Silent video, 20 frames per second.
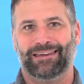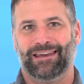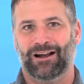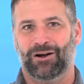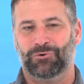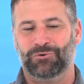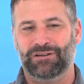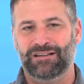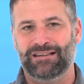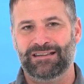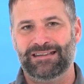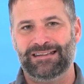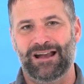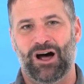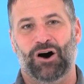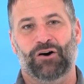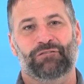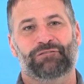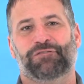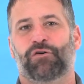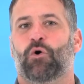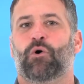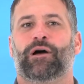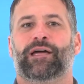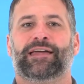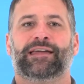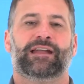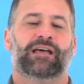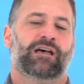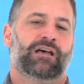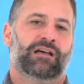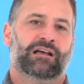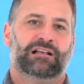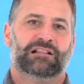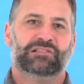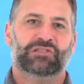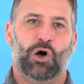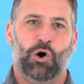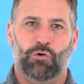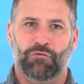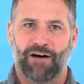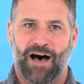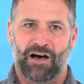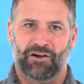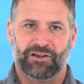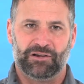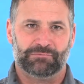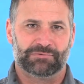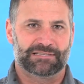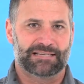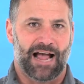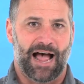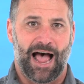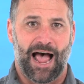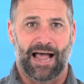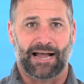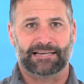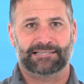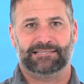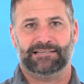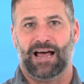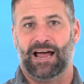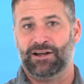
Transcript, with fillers: You know, avoid low volume stocks.